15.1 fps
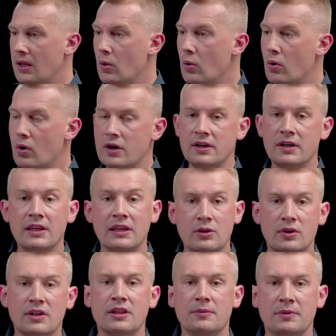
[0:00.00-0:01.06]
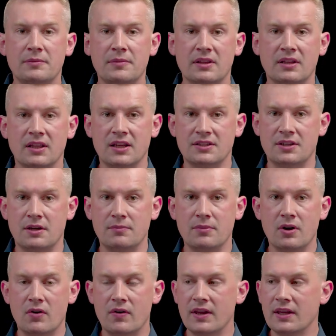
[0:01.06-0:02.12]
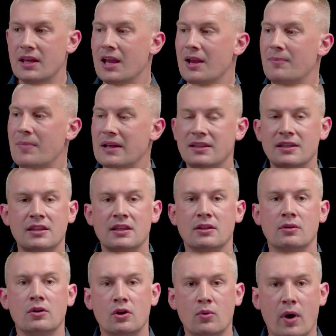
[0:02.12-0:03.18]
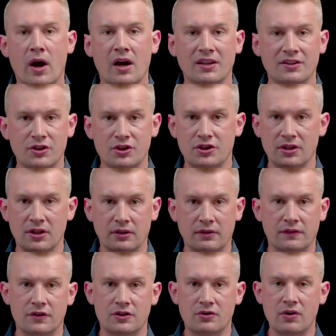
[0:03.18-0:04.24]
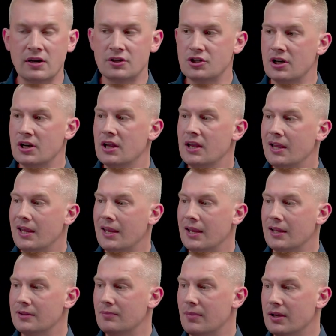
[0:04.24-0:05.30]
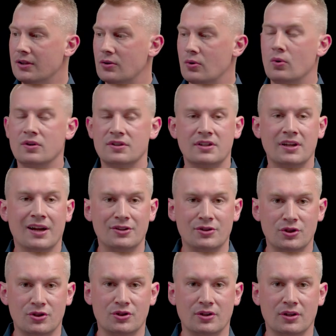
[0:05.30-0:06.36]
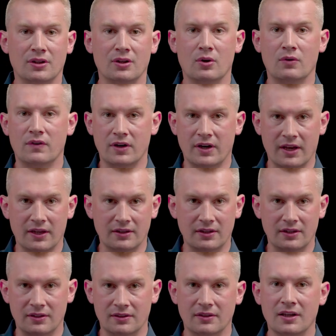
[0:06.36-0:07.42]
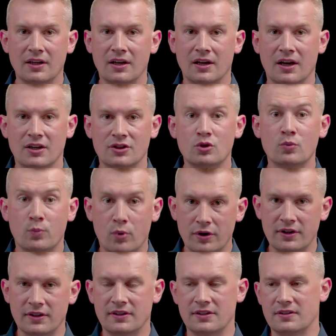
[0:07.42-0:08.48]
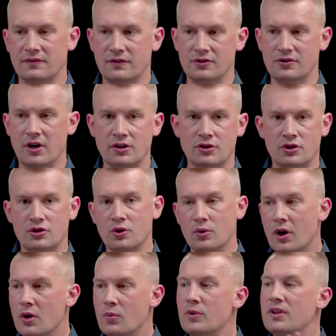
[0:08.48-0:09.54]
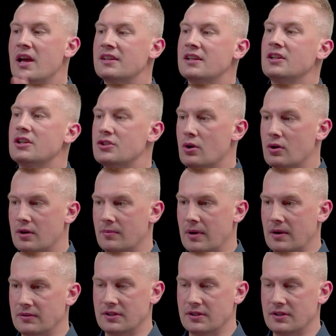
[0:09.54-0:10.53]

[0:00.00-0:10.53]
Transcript: Or you can implement cluster mirroring, but it, it will require additional infrastructure and might cause additional overhead in uh, supporting this infrastructure. So we're not going to talk about